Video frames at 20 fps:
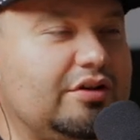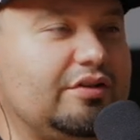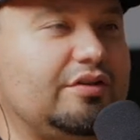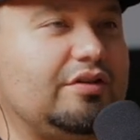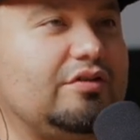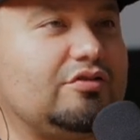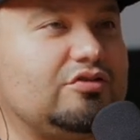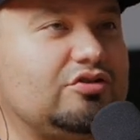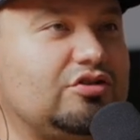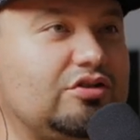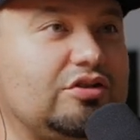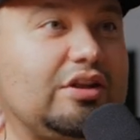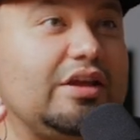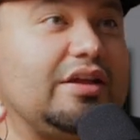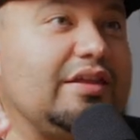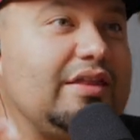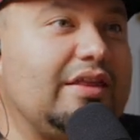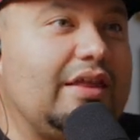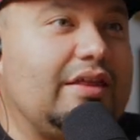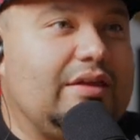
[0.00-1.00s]
you know they're
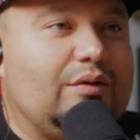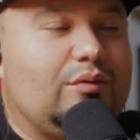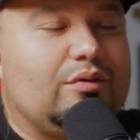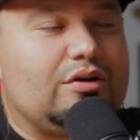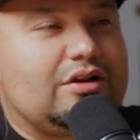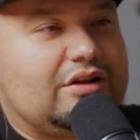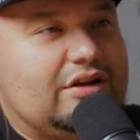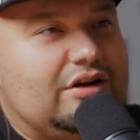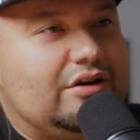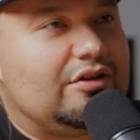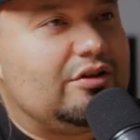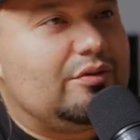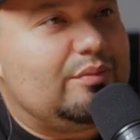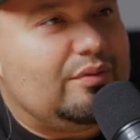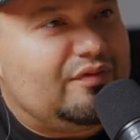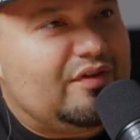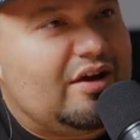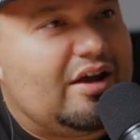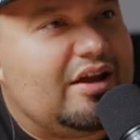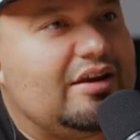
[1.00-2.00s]
thinking that they won't you know they'd
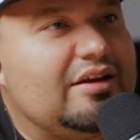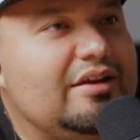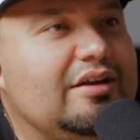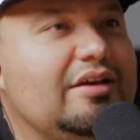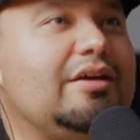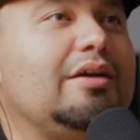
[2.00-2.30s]
be fine,